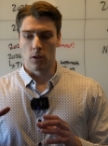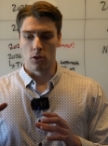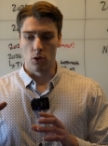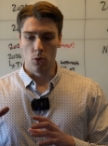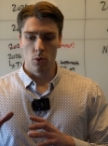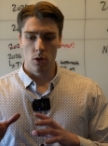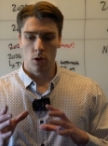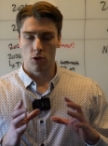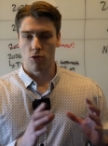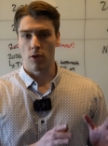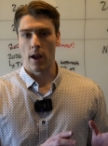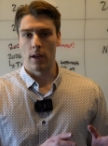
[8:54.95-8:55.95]
do your
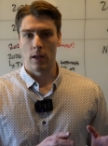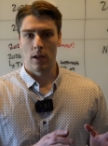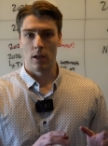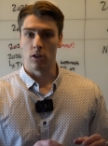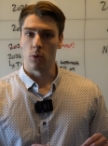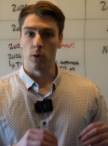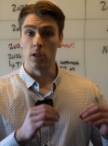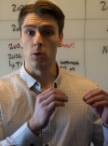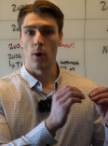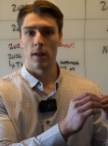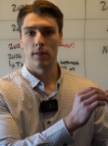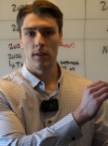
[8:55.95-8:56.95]
trading into
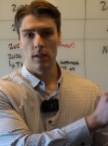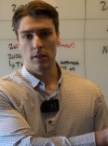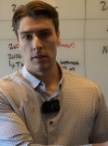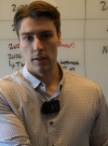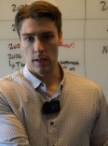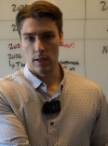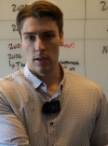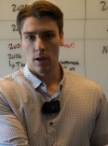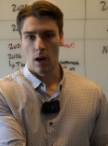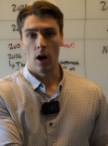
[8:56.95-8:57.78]
USDC